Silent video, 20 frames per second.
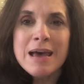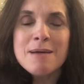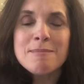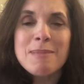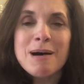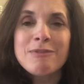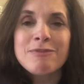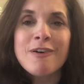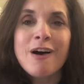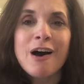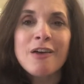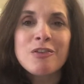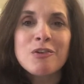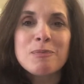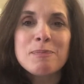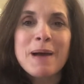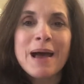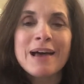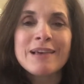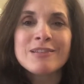My father
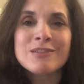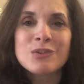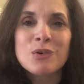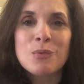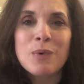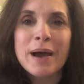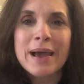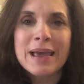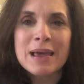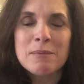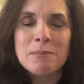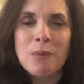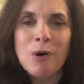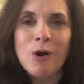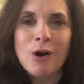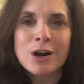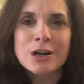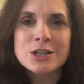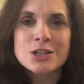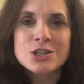passed away in
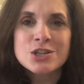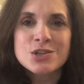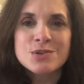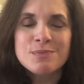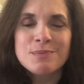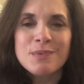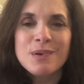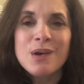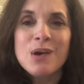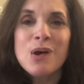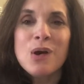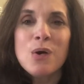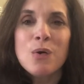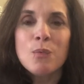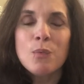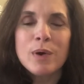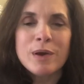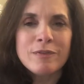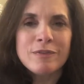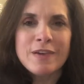March.
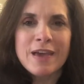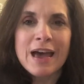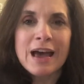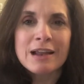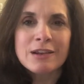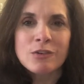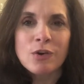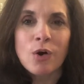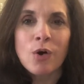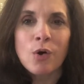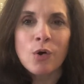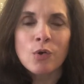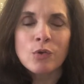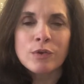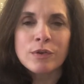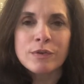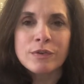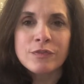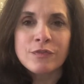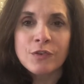We've yet to hold
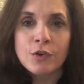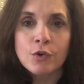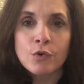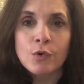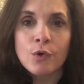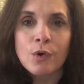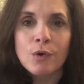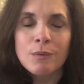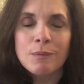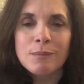his funeral.